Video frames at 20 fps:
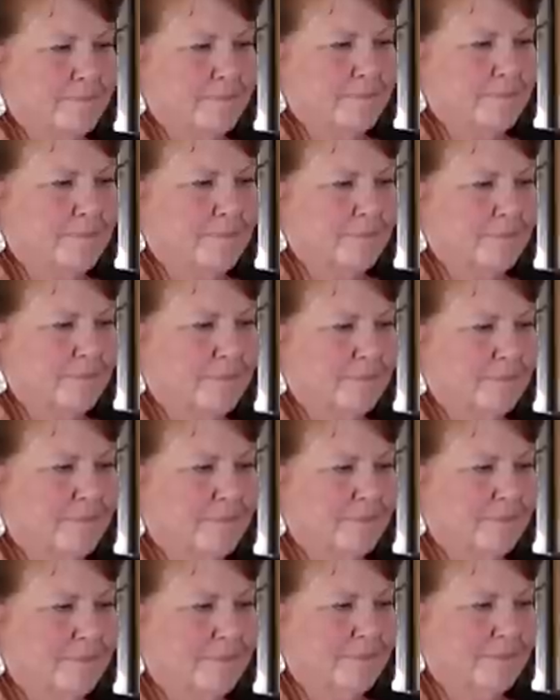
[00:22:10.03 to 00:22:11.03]

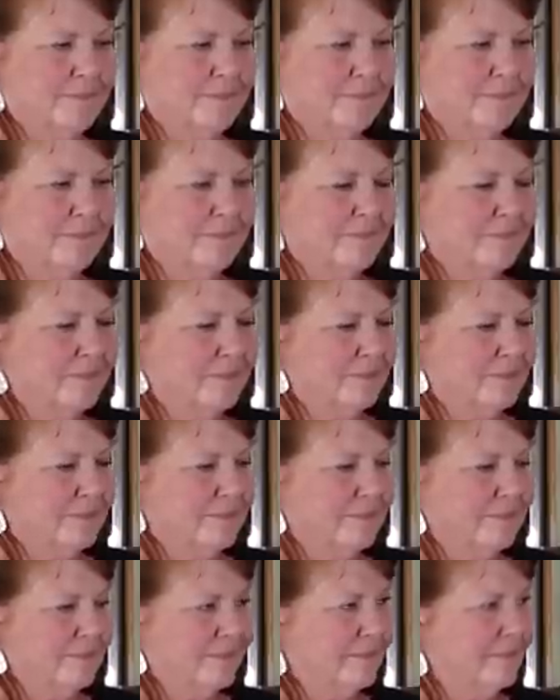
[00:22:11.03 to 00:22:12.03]

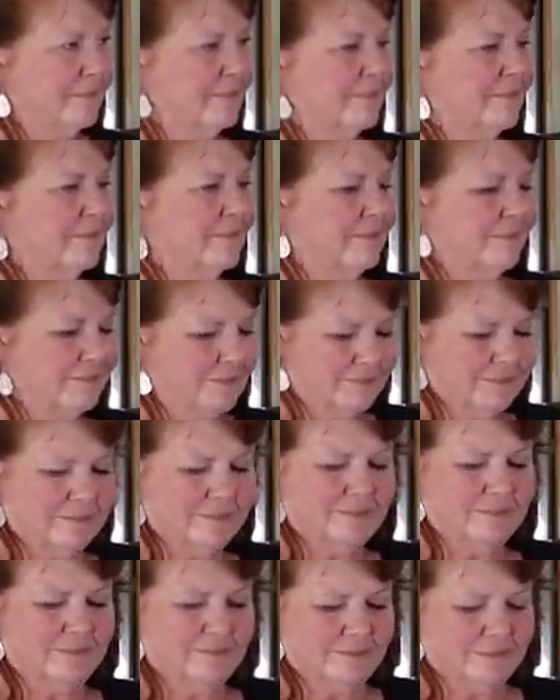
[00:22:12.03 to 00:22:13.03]

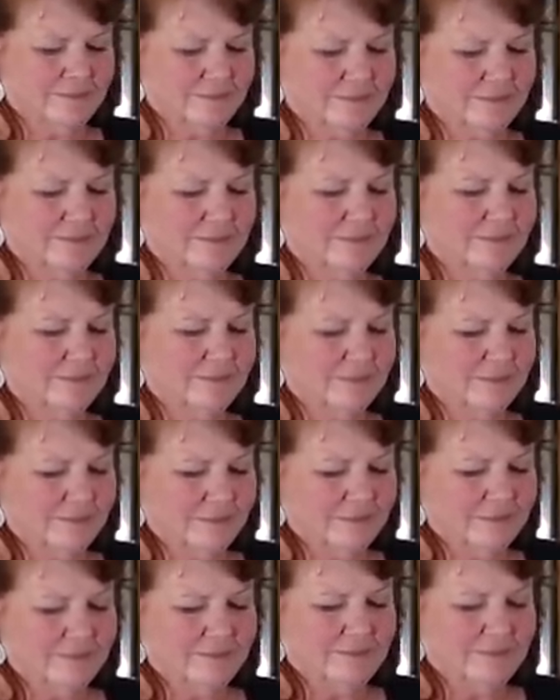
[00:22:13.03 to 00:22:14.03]

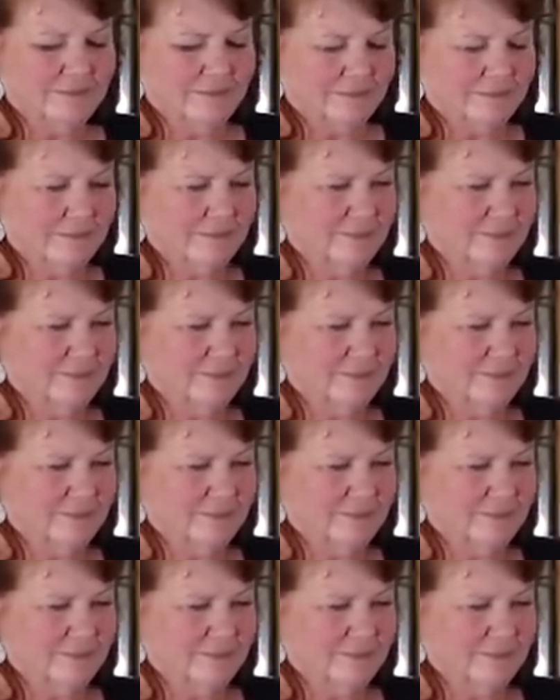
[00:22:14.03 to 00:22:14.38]
This person isn't speaking.